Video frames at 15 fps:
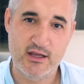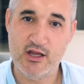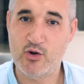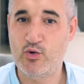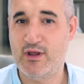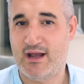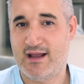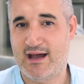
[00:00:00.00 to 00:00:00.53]
You're
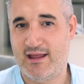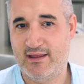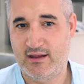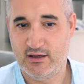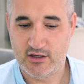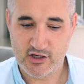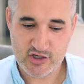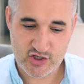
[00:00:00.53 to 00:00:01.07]
good at
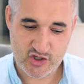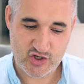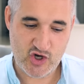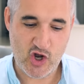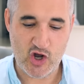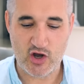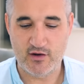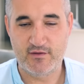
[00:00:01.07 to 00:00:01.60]
cutting.
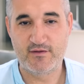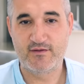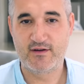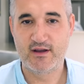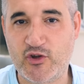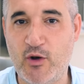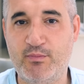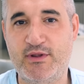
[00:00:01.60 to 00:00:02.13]
Chop.
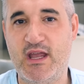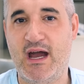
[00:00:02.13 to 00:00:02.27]
Chop